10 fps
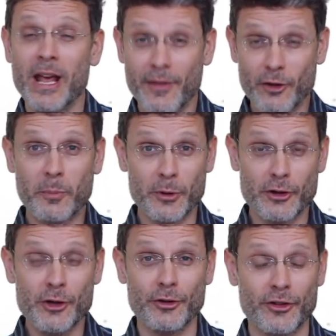These
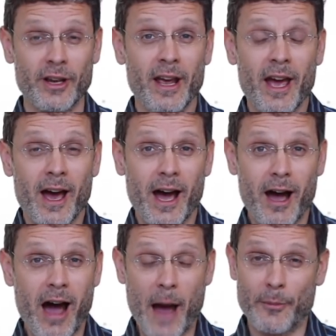produced
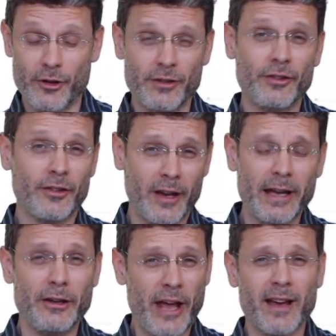options
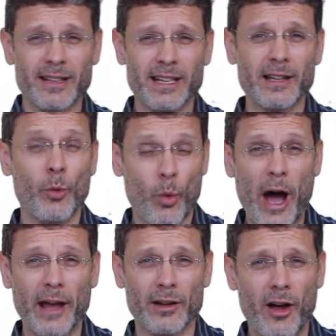take a little
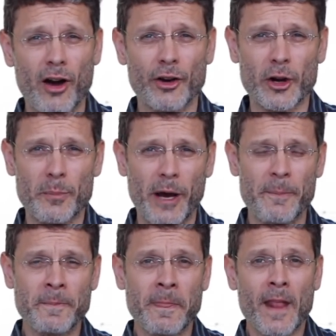while longer,
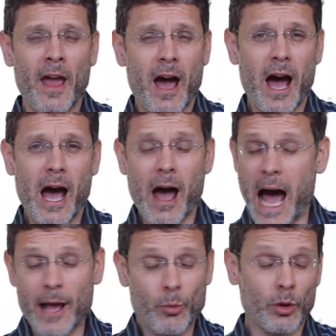but
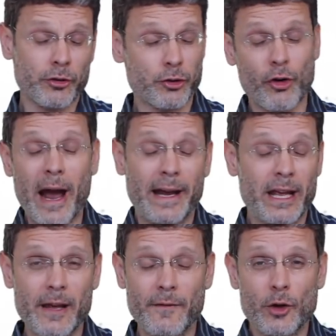I will try to
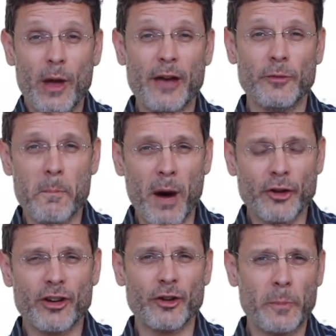give you as
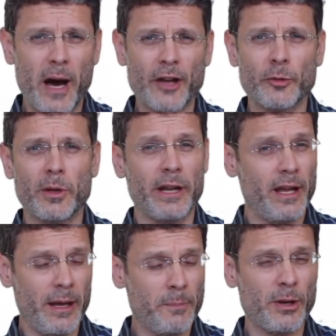much as possible,
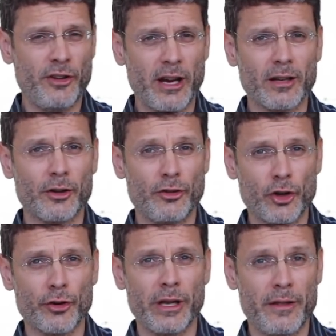in particular
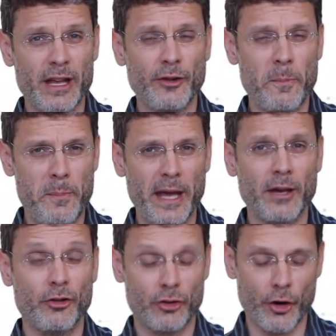during these
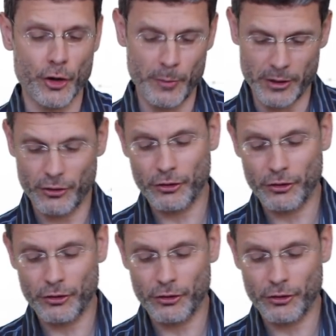big tournaments.